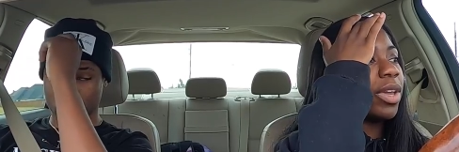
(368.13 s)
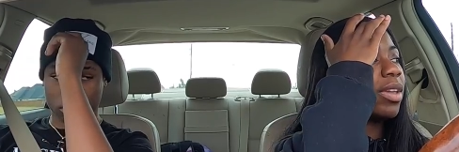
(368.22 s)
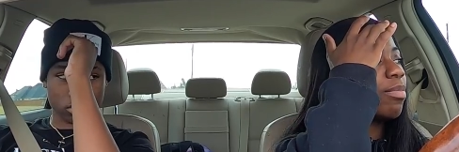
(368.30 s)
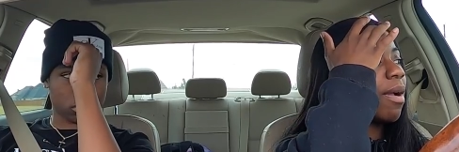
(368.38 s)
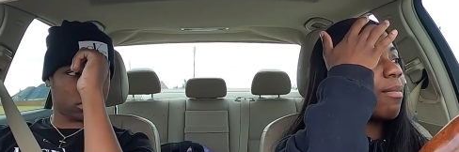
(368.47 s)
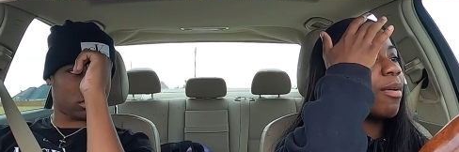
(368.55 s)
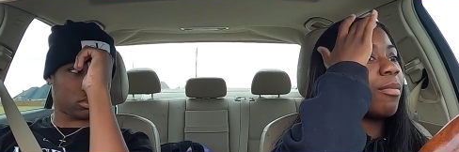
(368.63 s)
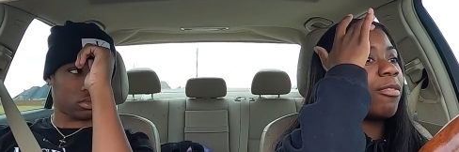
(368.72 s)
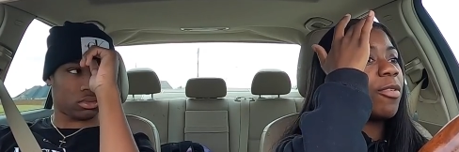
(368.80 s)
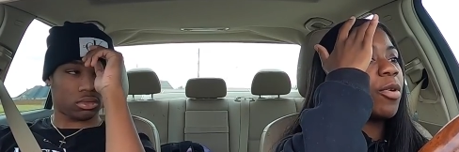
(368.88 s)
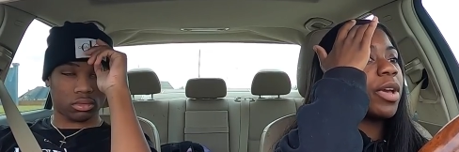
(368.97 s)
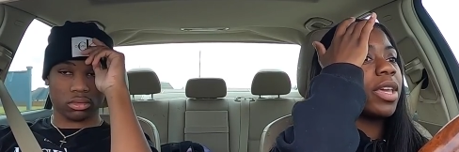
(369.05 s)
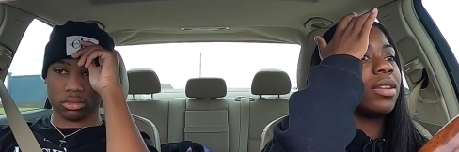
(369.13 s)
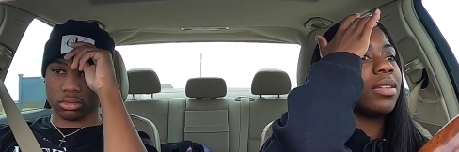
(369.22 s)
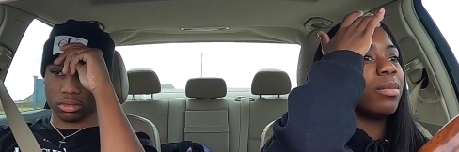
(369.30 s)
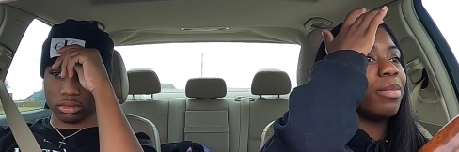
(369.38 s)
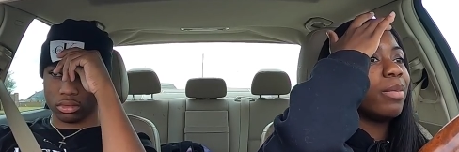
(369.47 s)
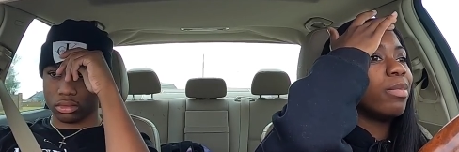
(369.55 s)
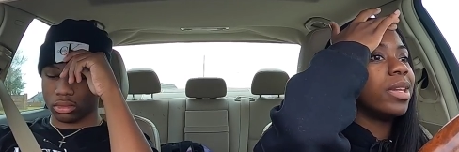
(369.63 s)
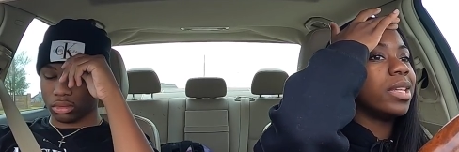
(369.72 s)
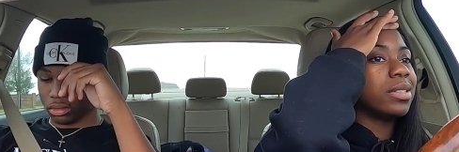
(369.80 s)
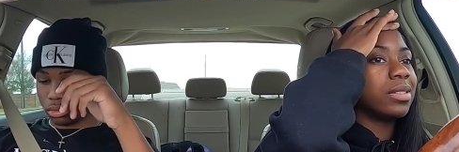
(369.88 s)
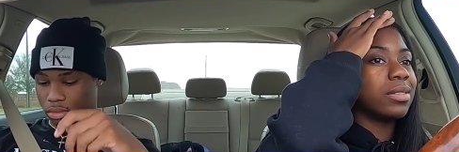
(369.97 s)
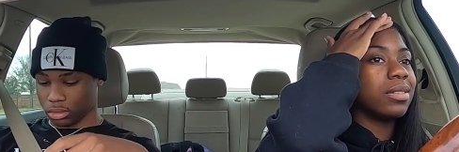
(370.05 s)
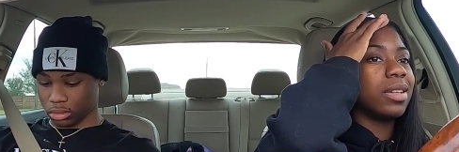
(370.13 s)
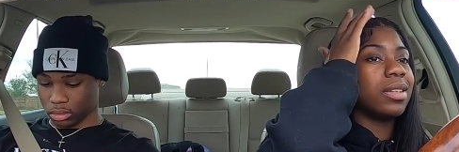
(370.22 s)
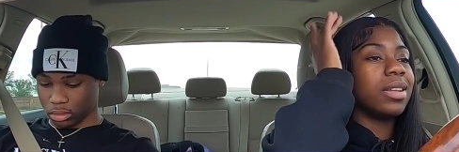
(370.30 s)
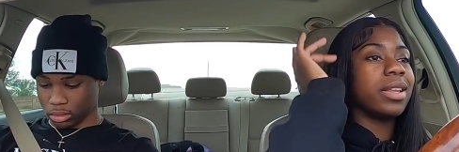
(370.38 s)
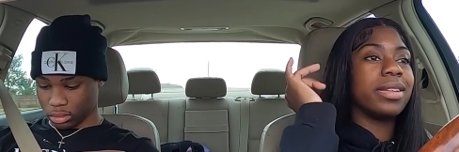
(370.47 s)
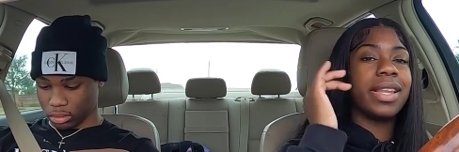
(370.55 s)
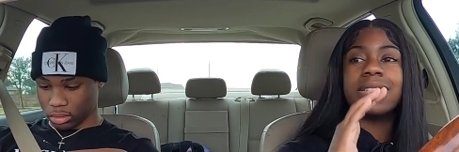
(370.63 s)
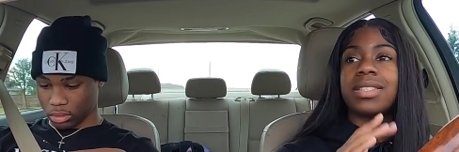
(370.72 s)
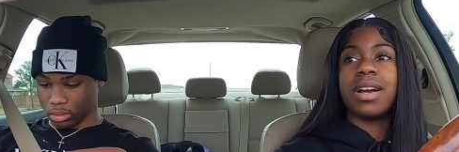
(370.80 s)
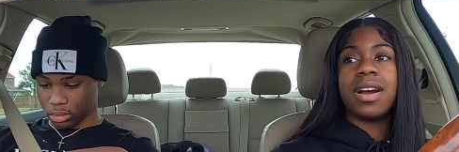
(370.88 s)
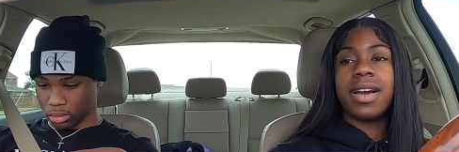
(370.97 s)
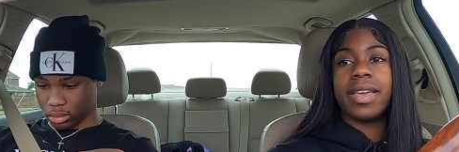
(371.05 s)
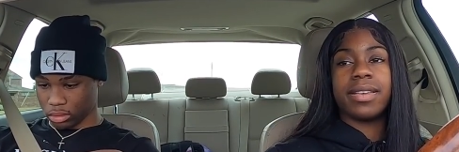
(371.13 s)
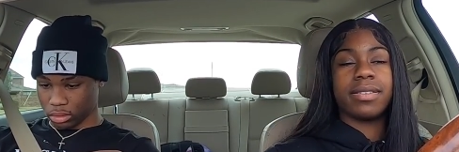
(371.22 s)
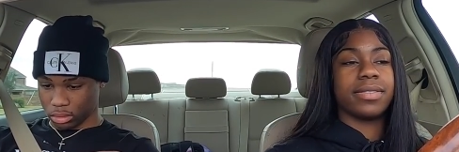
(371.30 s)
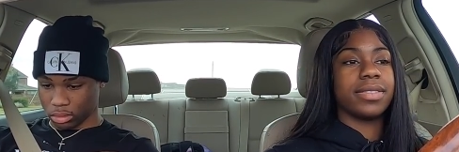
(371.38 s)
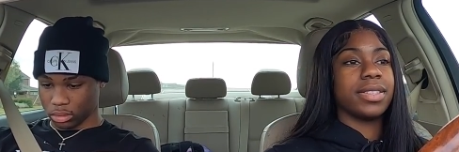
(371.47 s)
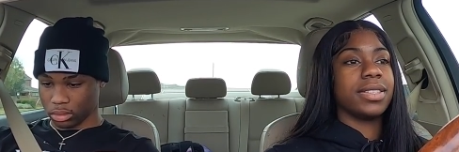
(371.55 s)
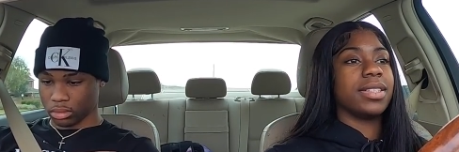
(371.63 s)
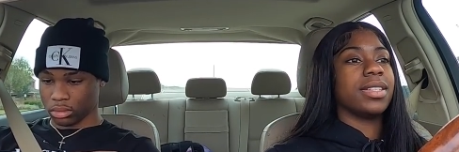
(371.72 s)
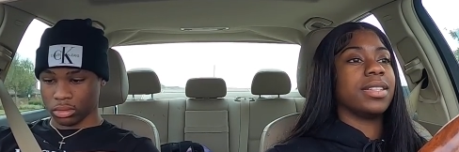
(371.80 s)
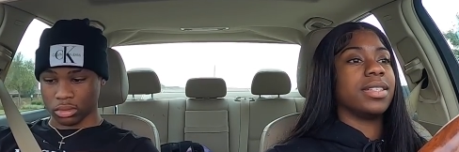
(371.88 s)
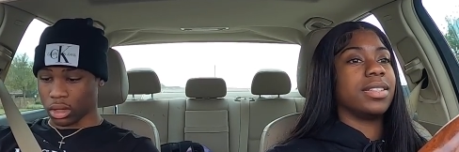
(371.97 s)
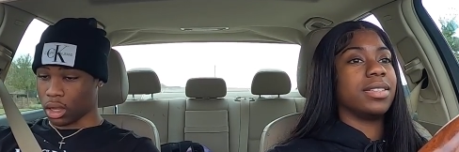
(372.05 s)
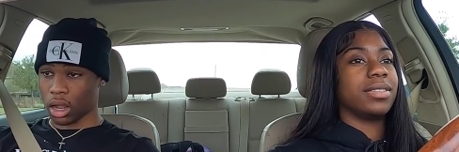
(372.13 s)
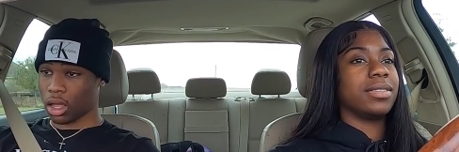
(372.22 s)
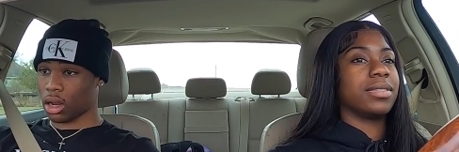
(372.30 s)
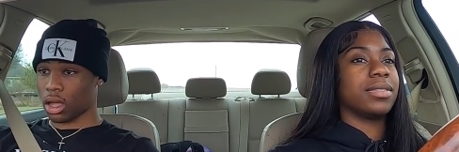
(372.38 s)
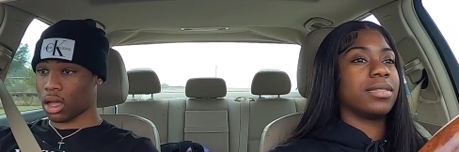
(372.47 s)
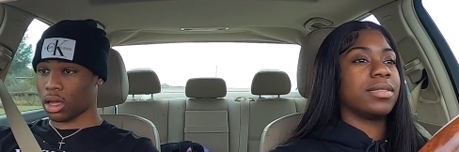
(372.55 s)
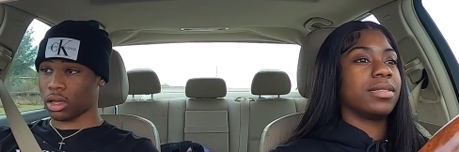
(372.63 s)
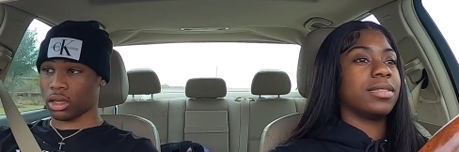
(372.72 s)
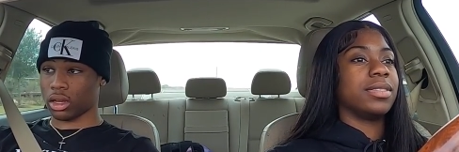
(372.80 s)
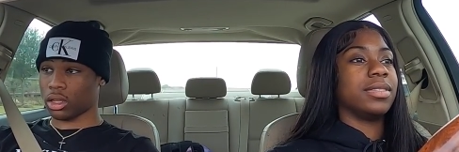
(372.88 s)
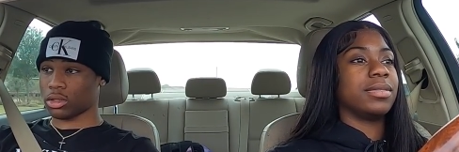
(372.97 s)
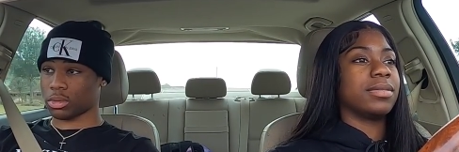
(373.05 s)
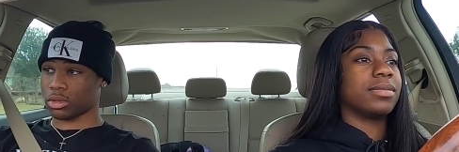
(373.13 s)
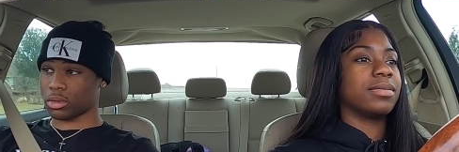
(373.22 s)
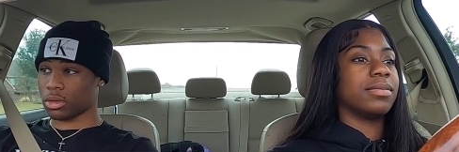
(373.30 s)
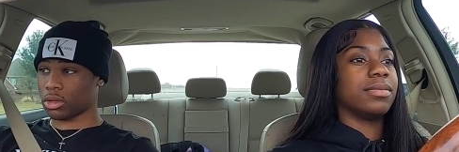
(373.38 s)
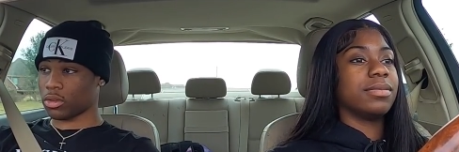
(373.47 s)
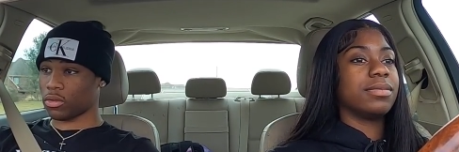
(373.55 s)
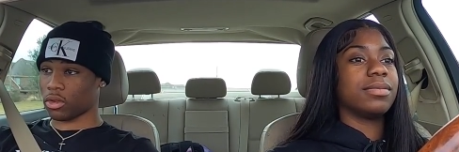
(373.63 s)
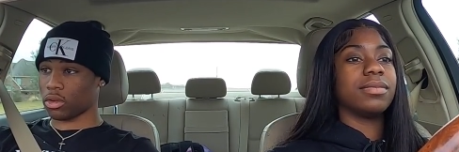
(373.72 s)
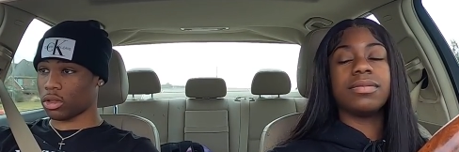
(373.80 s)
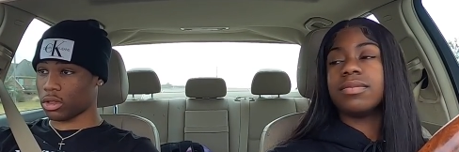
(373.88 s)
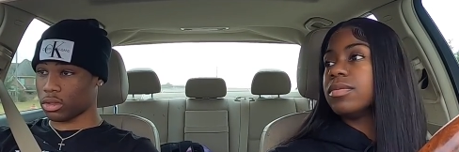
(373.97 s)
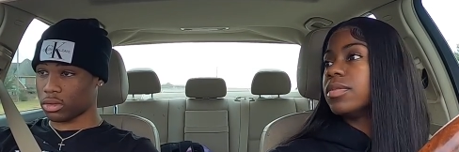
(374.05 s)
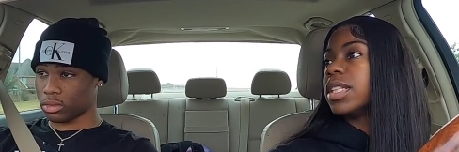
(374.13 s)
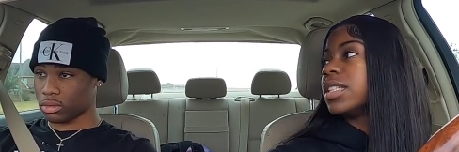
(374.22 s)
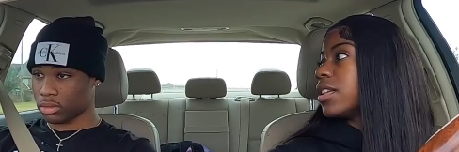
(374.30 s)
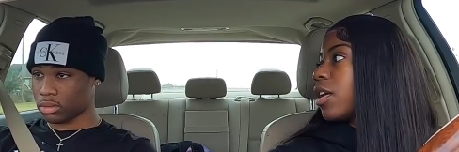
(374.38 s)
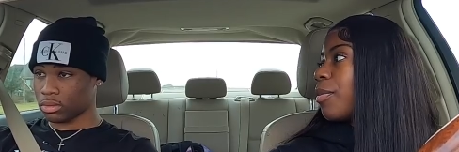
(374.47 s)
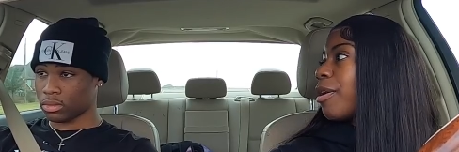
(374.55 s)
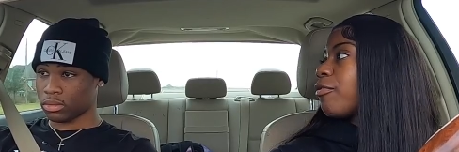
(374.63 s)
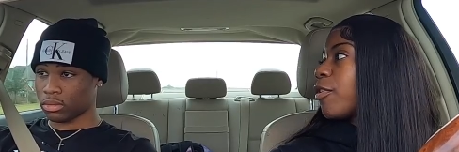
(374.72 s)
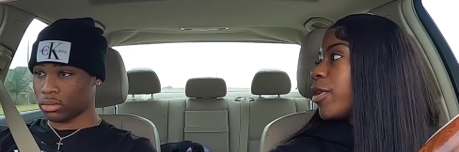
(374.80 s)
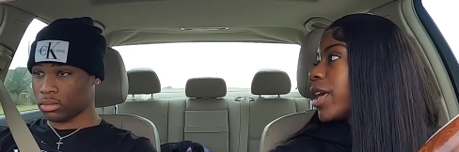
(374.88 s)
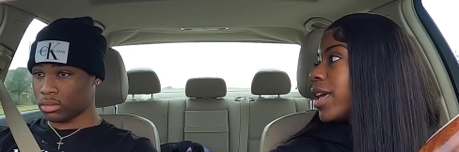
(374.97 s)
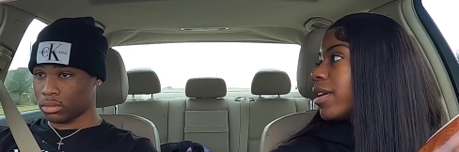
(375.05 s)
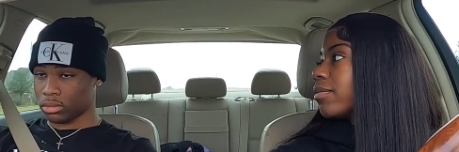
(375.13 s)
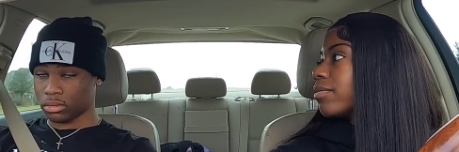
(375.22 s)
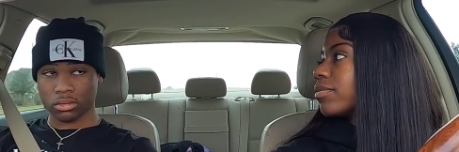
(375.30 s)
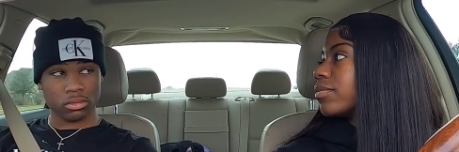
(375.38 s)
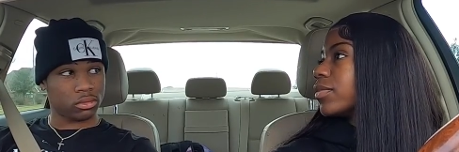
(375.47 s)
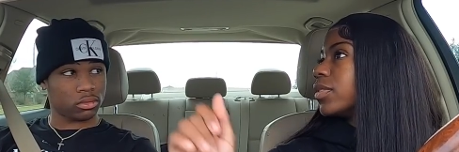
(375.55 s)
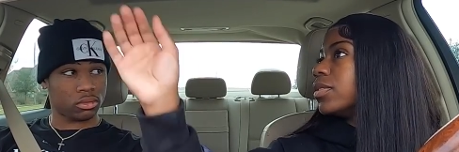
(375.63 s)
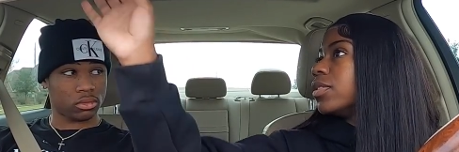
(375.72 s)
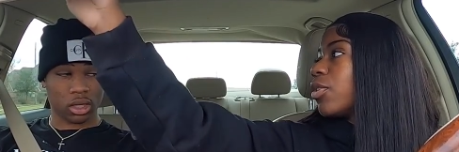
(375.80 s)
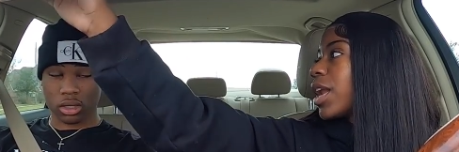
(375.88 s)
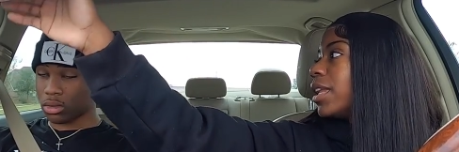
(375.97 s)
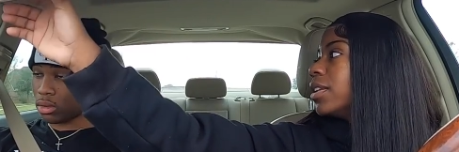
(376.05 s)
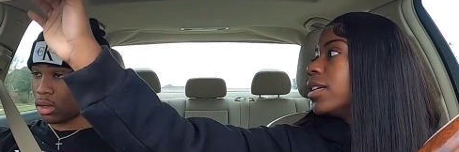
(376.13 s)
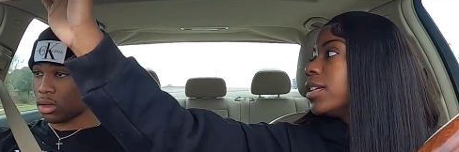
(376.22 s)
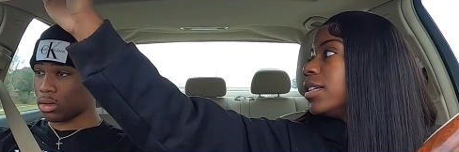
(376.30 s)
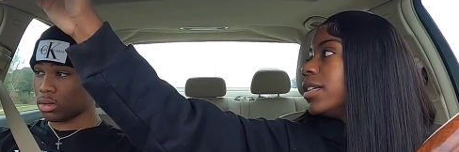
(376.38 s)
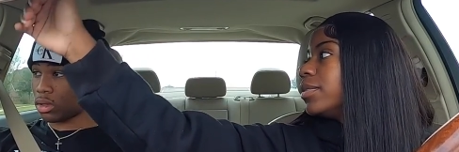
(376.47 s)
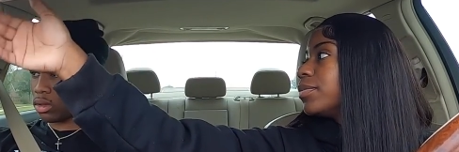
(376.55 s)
Speaker 1: wig probably on my forehead a little bit, but that's that, that's alright.
Speaker 2: It ain't alright. It ain't supposed to be on your forehead.
Speaker 1: Is it on my forehead? Don't I look good?